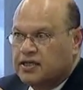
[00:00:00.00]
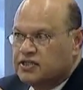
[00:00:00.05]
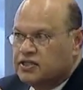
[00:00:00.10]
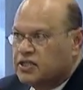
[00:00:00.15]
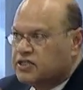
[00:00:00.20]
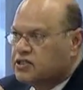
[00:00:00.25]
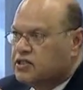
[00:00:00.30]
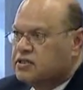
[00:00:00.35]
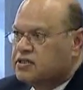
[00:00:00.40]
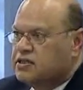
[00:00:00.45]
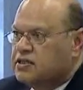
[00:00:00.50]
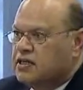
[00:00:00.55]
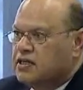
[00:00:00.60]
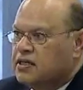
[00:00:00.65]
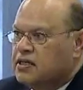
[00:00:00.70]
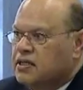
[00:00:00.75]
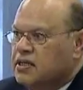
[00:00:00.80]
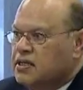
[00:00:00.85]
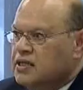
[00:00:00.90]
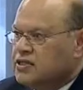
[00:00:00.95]
This is
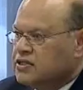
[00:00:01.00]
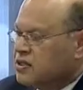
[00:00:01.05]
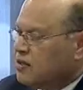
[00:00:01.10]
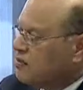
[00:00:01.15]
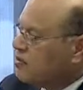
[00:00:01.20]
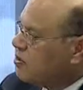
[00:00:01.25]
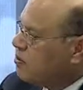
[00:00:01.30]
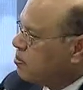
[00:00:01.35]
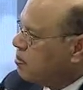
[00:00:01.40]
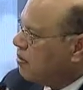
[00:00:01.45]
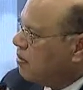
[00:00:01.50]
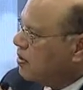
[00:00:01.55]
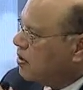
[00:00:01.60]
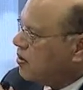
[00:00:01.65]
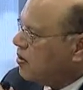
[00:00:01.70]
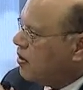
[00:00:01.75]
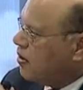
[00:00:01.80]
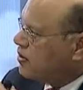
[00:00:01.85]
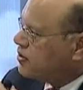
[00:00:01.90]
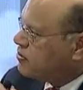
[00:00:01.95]
some of the
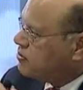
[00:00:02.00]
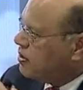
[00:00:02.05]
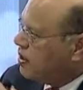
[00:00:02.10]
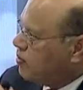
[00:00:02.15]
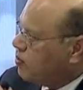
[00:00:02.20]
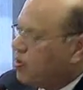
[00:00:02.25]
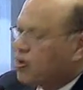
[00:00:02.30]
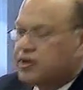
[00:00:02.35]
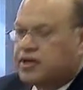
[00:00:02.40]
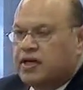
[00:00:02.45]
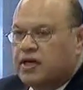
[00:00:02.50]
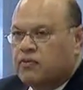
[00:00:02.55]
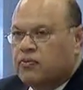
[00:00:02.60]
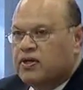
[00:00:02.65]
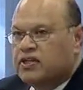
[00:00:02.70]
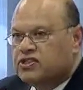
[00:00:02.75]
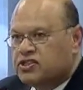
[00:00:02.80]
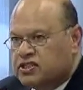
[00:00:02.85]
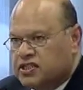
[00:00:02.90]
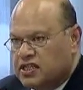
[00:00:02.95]
protocols we are working
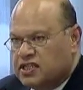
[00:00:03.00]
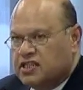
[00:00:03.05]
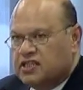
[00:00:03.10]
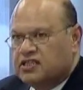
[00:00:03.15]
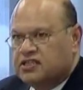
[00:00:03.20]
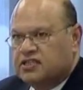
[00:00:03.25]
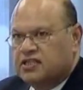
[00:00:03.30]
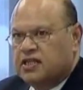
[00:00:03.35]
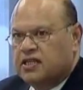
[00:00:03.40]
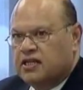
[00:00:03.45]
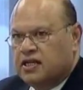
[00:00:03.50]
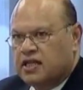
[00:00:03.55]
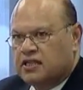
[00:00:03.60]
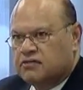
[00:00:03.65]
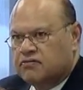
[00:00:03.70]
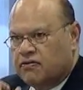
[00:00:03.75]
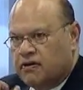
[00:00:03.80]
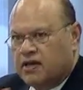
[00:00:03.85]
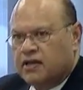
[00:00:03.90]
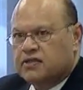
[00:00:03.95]
with CDC as
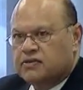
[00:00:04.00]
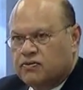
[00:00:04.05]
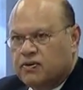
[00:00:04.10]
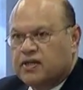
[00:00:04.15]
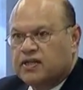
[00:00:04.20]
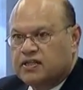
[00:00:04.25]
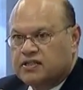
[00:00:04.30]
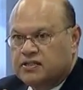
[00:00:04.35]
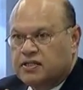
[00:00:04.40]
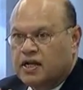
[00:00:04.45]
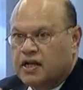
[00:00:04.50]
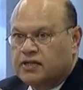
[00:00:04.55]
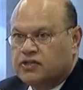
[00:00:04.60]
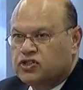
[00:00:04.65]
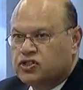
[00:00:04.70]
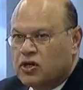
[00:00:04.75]
far as what is done.